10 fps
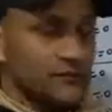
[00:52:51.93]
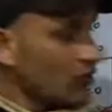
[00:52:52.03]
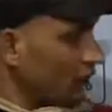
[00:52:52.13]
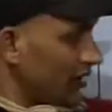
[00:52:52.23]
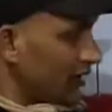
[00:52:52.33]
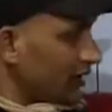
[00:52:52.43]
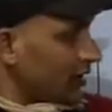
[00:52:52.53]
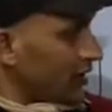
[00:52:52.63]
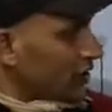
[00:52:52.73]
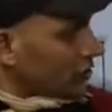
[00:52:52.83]
Okay,
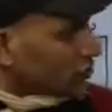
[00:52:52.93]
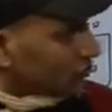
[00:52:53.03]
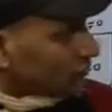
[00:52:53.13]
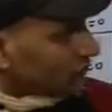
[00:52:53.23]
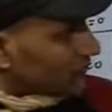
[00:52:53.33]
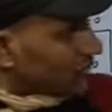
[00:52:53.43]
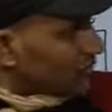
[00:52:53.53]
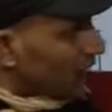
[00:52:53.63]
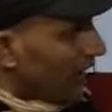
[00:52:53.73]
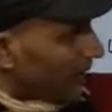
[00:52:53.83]
so
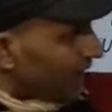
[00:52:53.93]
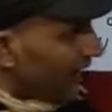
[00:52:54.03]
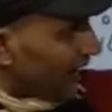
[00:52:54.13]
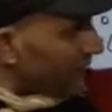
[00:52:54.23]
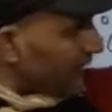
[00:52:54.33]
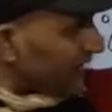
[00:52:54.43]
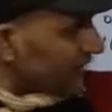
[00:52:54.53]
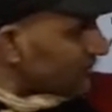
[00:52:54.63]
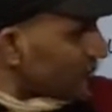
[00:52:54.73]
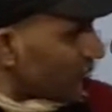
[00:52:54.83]
you have n pi
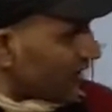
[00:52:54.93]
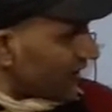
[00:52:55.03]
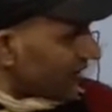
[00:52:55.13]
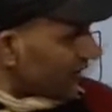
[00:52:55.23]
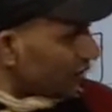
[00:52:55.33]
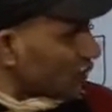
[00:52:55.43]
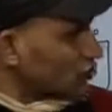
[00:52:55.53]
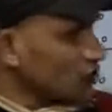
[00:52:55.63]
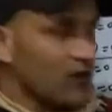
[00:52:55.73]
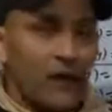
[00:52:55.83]
x upon 8. Here
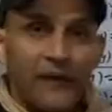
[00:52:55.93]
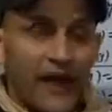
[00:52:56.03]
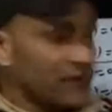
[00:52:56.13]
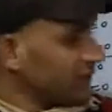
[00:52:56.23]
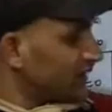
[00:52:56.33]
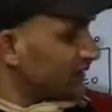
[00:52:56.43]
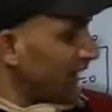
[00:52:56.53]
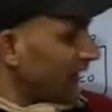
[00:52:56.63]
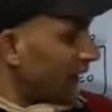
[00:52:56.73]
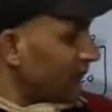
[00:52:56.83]
also you have n
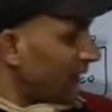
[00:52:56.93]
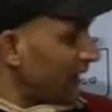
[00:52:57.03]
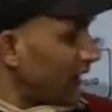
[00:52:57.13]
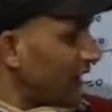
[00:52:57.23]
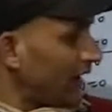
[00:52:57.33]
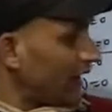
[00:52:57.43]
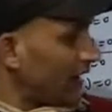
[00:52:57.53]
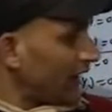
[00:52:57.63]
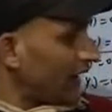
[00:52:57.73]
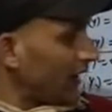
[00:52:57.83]
sine n
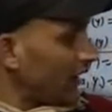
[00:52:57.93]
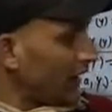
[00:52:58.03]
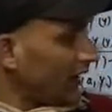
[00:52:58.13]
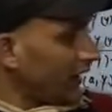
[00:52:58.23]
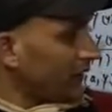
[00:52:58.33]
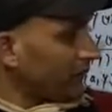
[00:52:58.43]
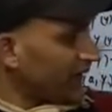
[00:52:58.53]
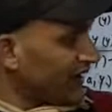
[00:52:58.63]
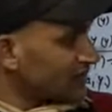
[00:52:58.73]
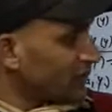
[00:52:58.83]

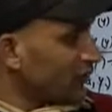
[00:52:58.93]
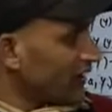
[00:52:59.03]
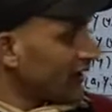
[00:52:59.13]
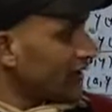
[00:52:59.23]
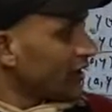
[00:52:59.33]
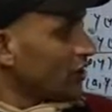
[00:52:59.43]
pi x upon 8.